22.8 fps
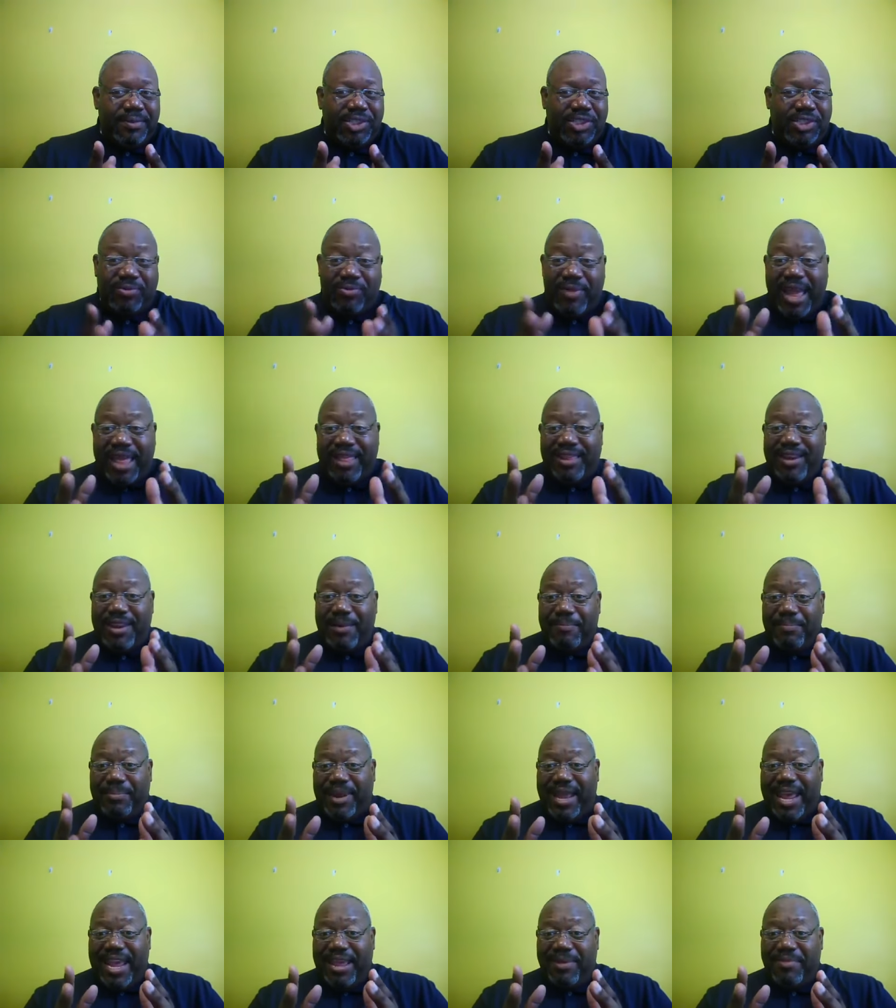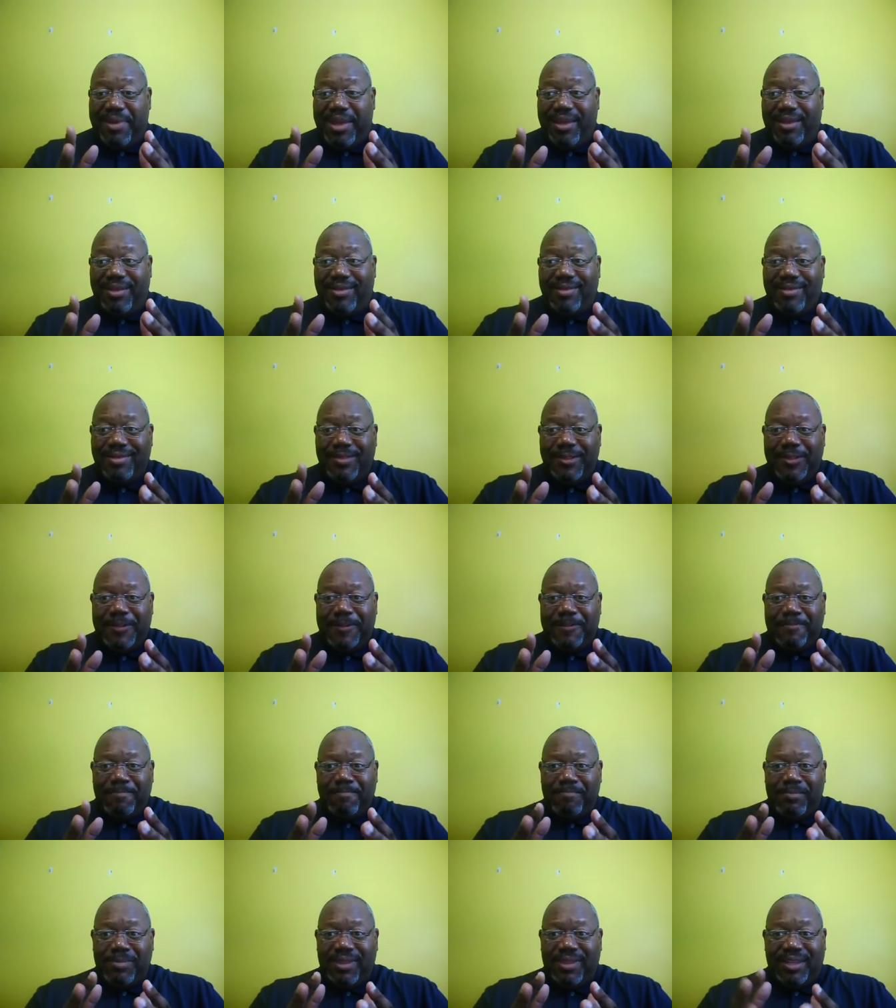So rather than blaming
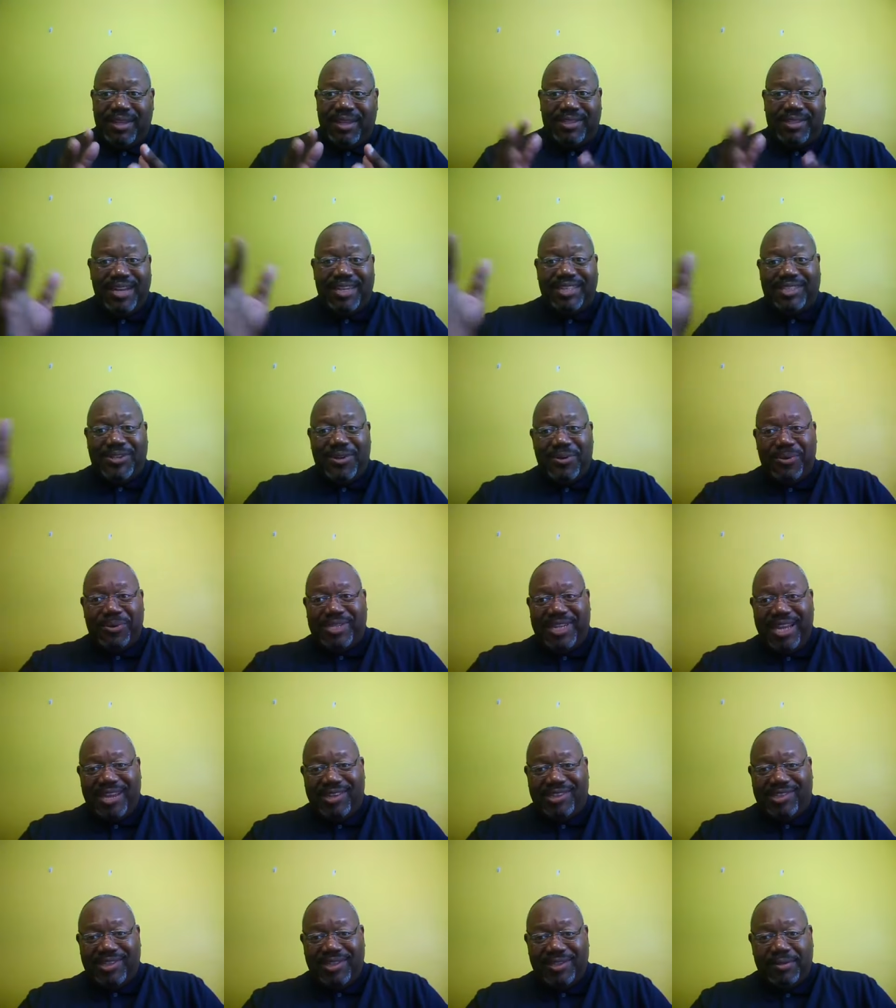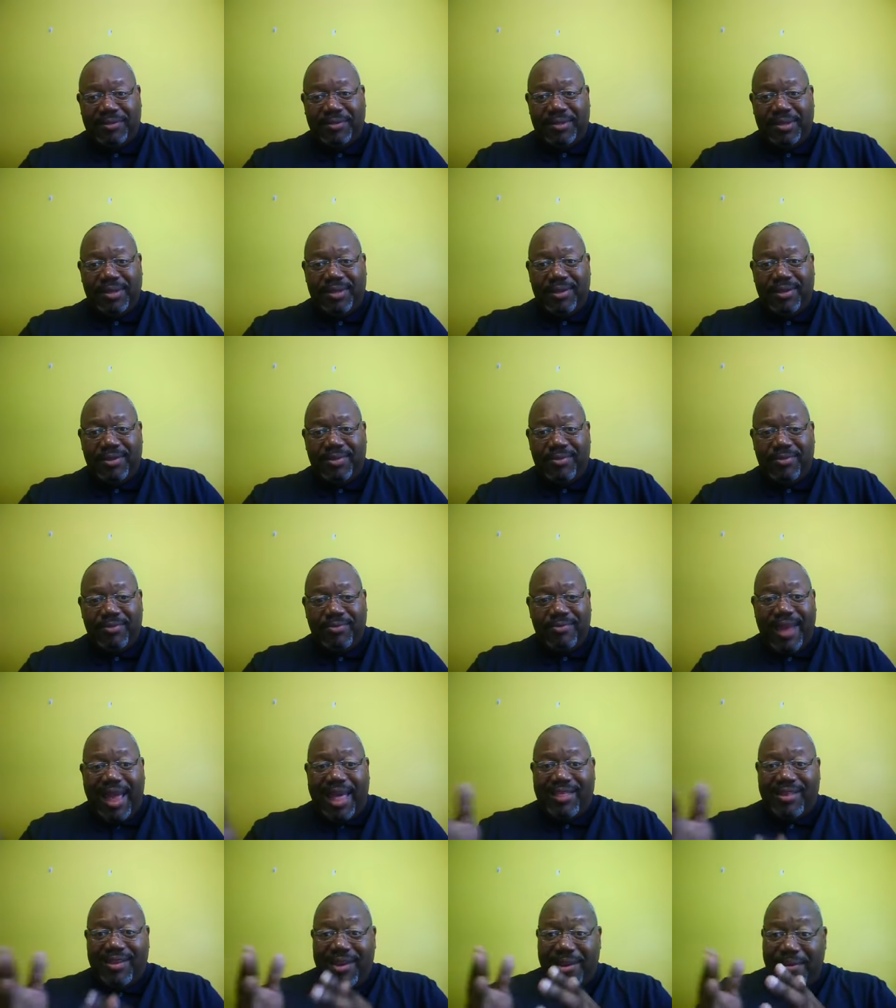the Sunday school teacher,
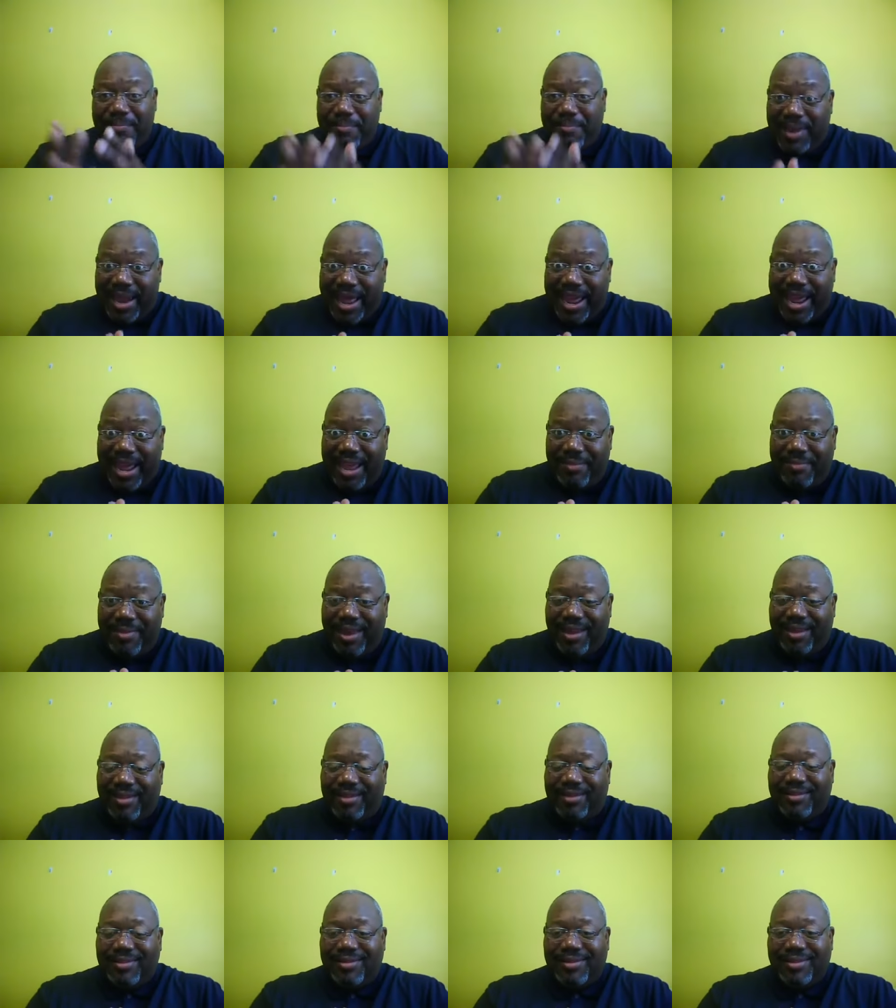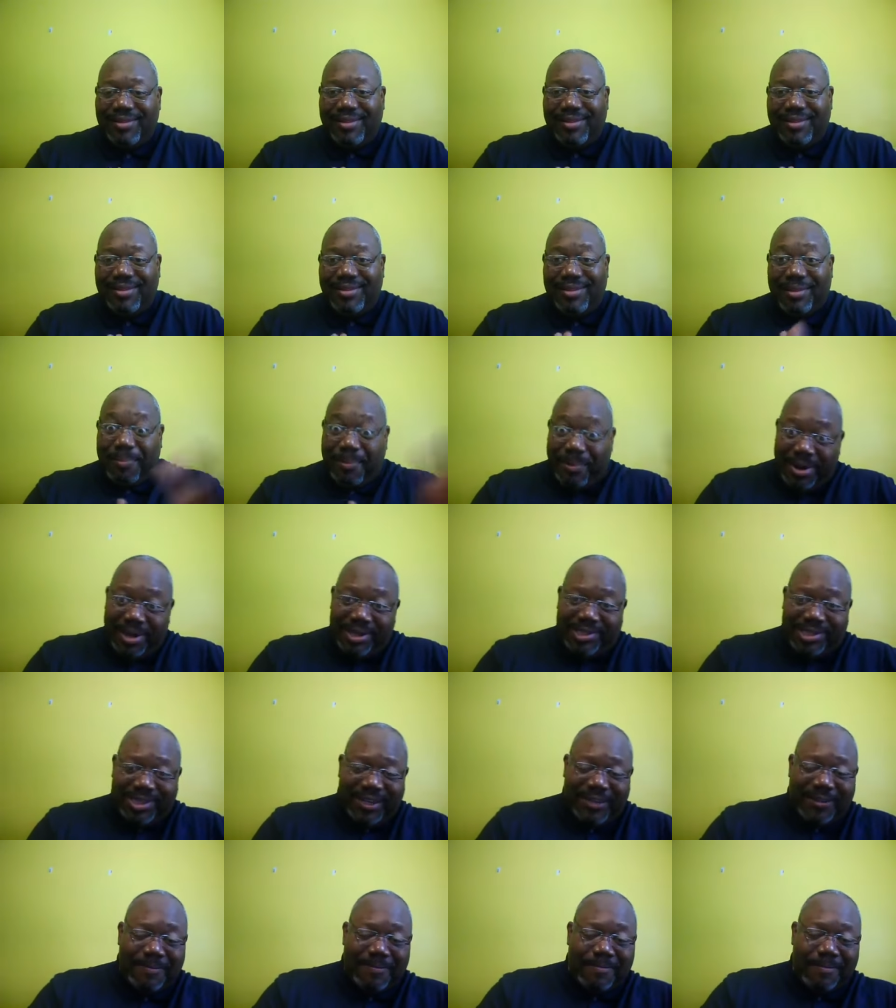rather than blaming the
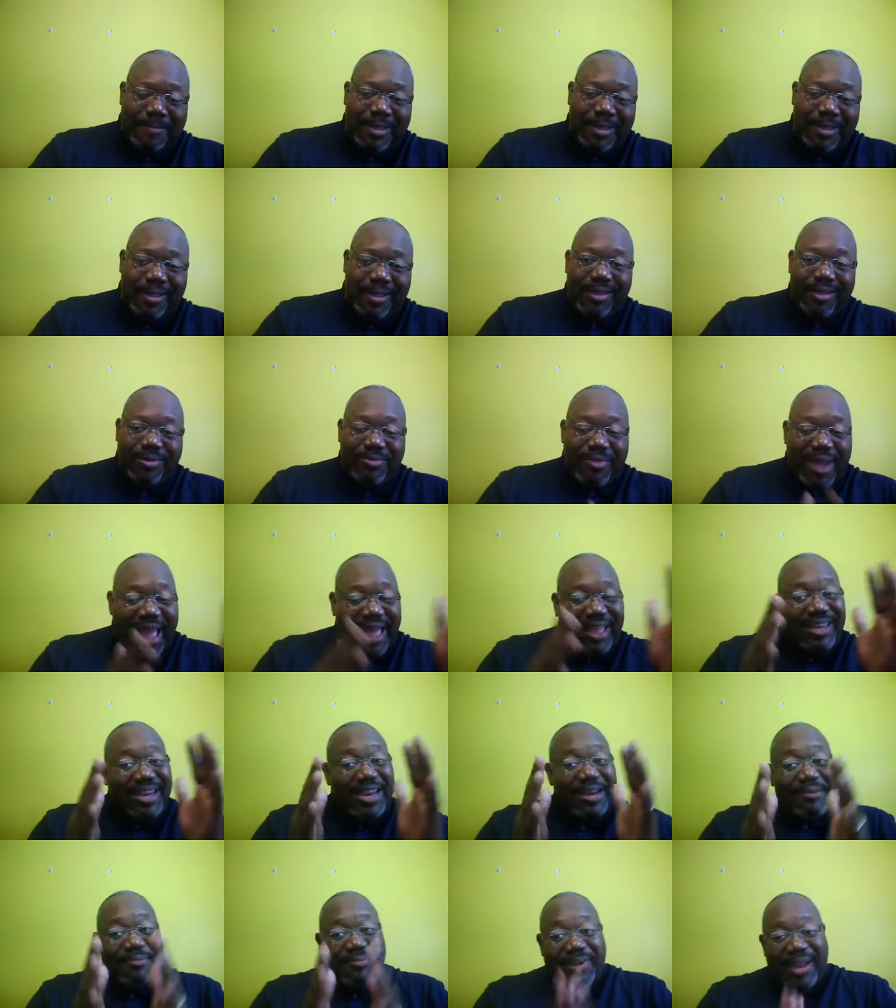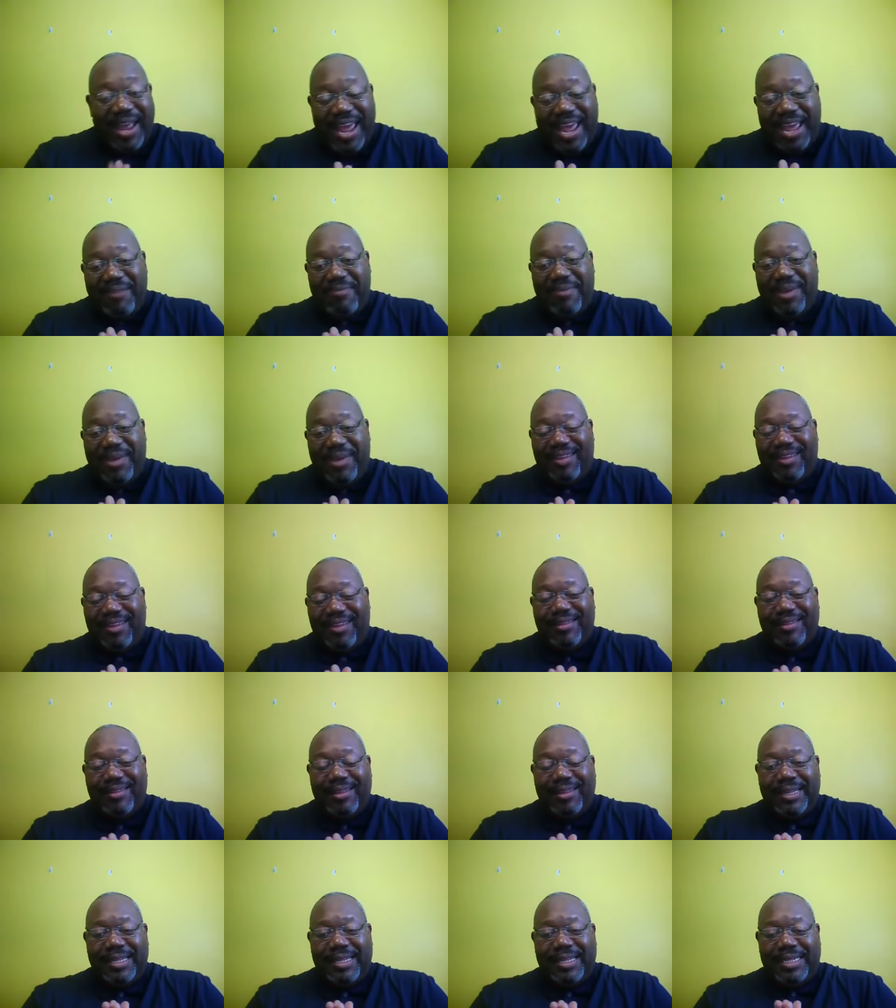preacher, rather than blaming
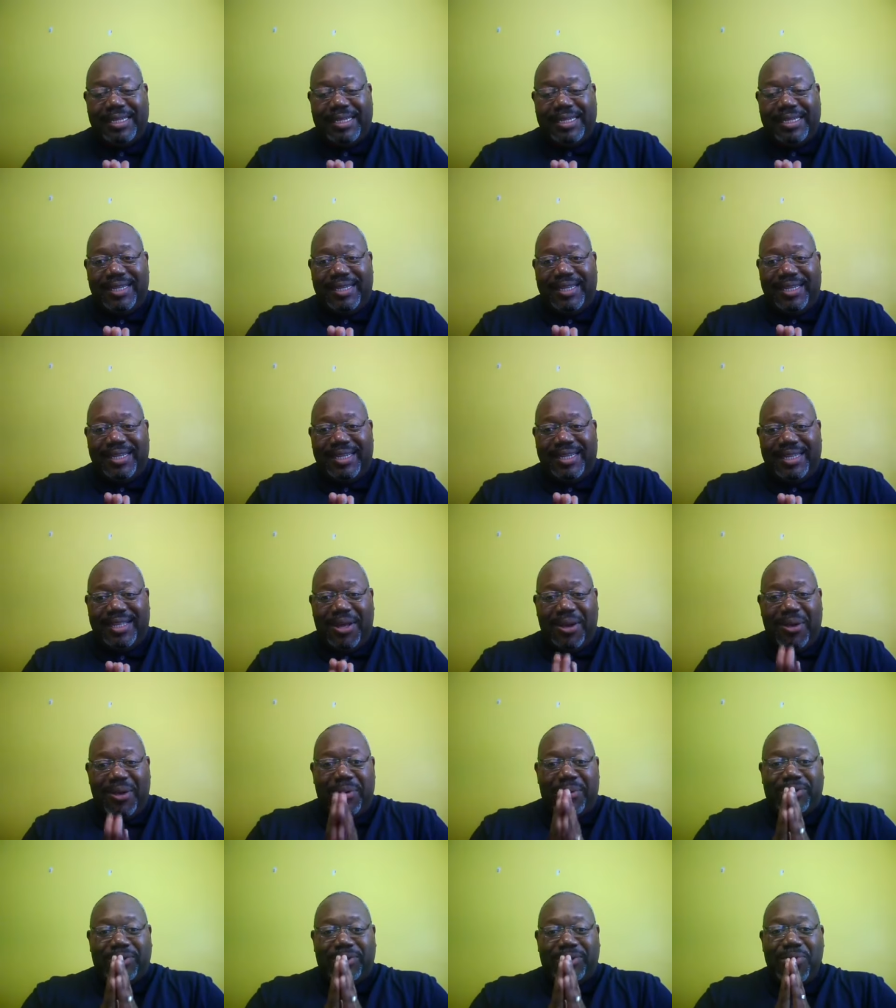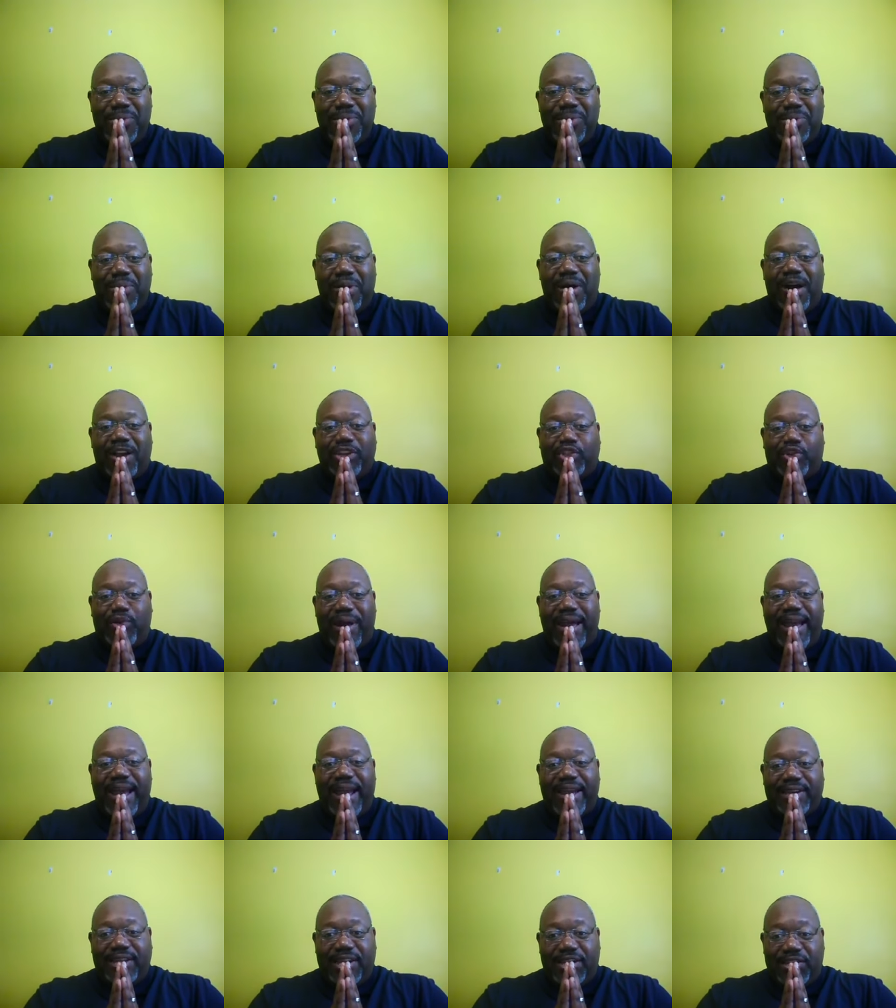those who are
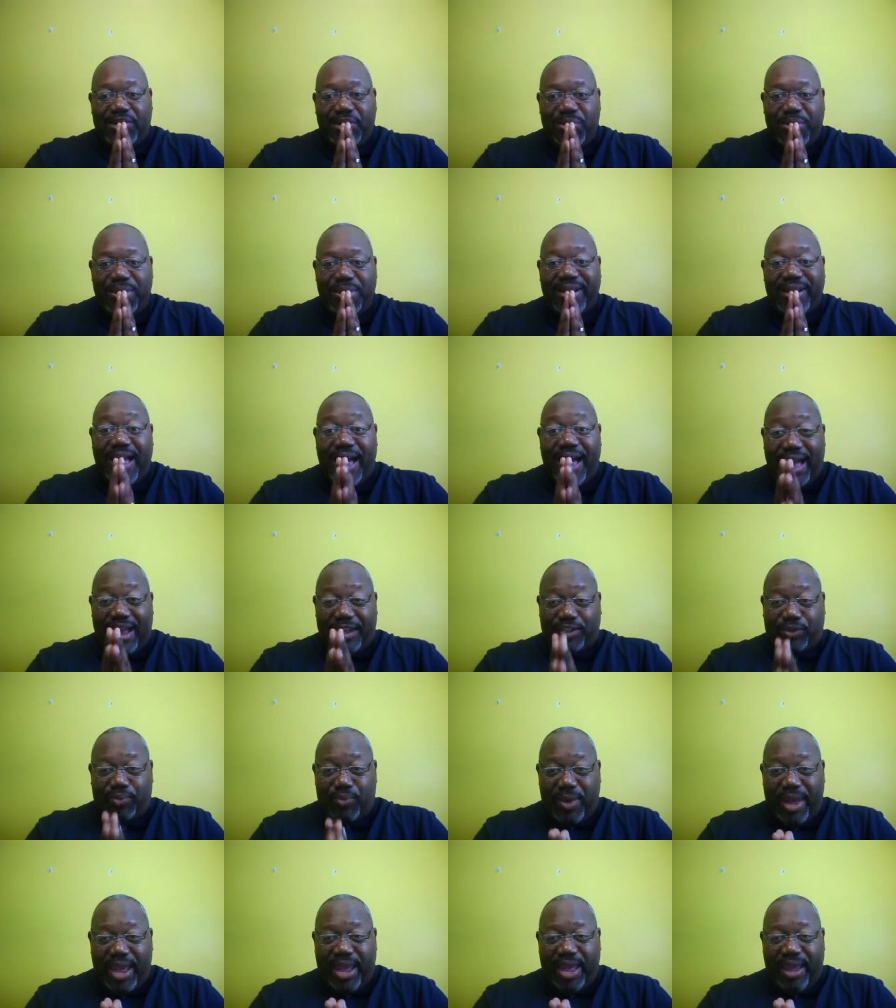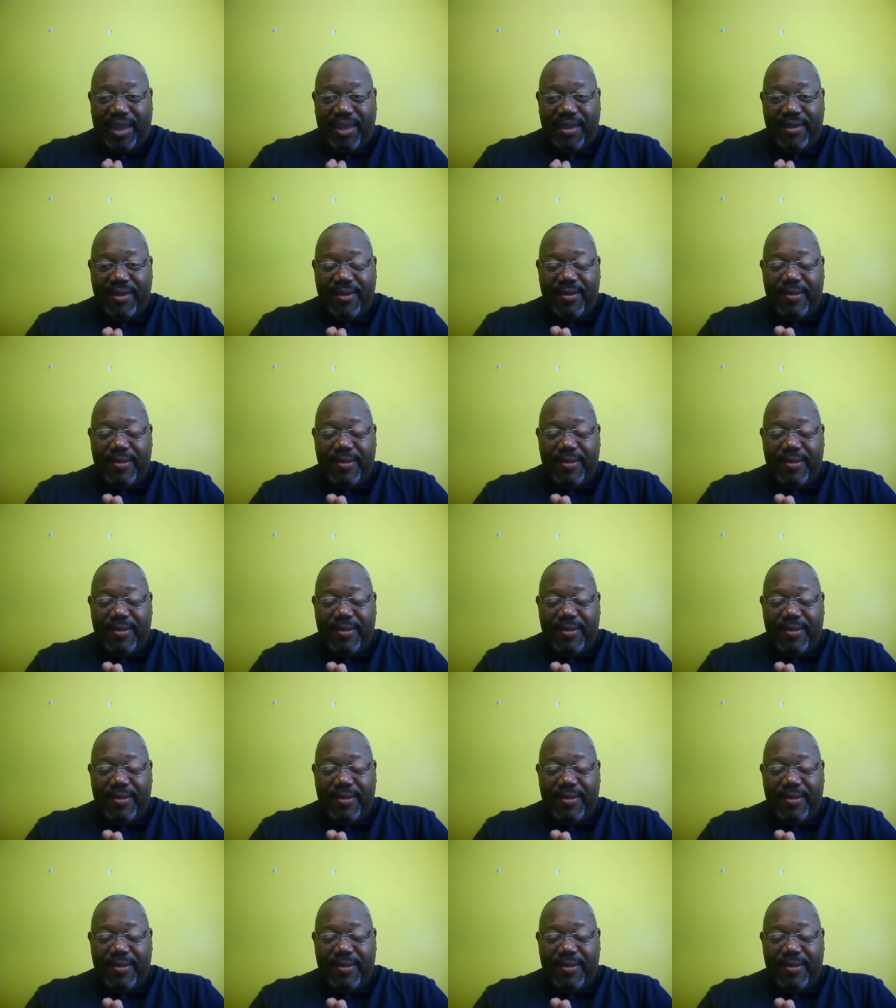trying to do it God's way,